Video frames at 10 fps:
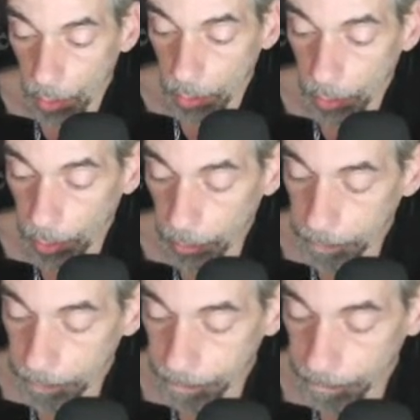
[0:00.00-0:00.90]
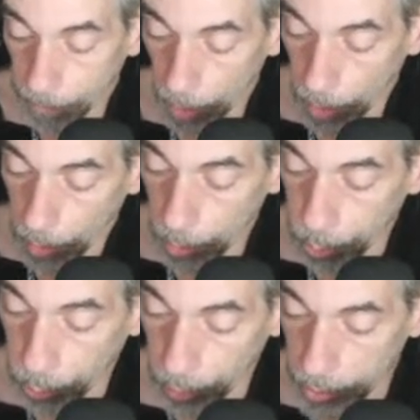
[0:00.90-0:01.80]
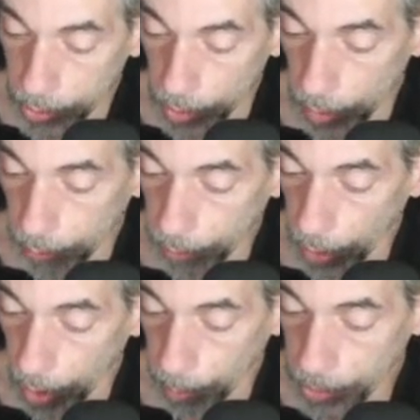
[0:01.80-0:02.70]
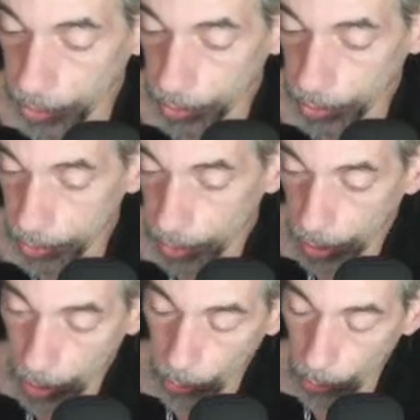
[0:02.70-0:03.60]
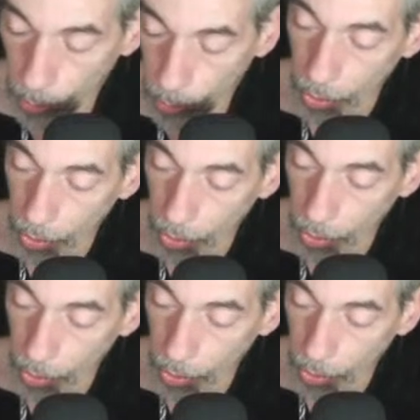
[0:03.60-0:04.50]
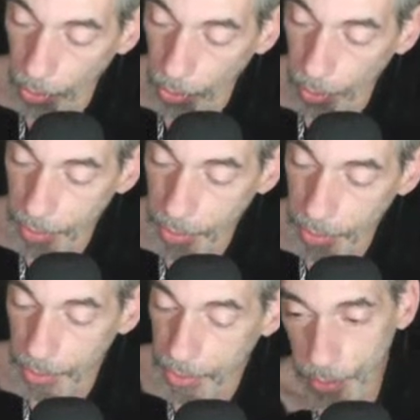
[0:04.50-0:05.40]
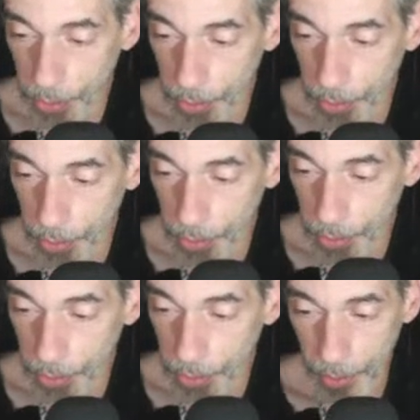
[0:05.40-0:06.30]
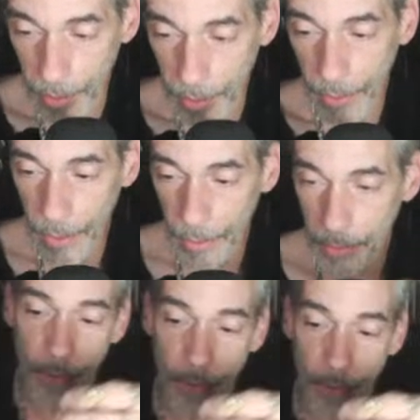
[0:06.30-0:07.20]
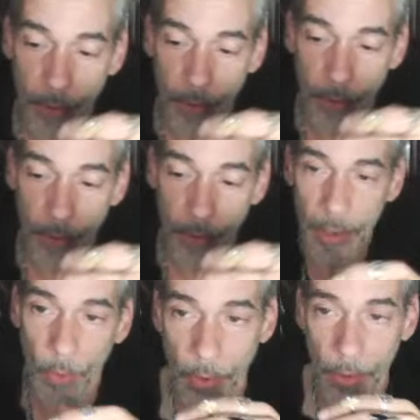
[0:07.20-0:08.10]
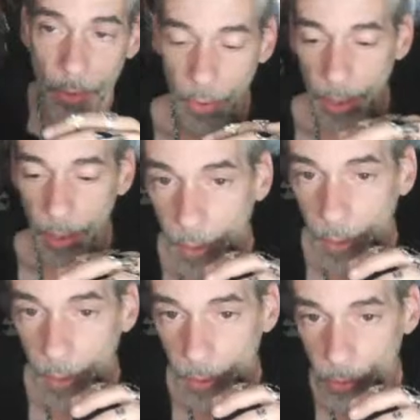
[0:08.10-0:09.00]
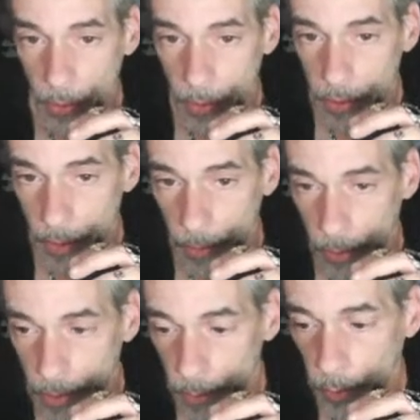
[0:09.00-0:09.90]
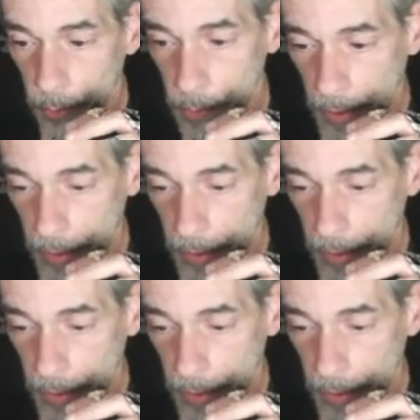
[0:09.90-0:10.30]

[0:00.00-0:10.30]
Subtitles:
Okay, the Prince of Cups. Now I know the card says King of Cups, but this is specifically a Golden Dawn deck, and they have a certain symbolism with respect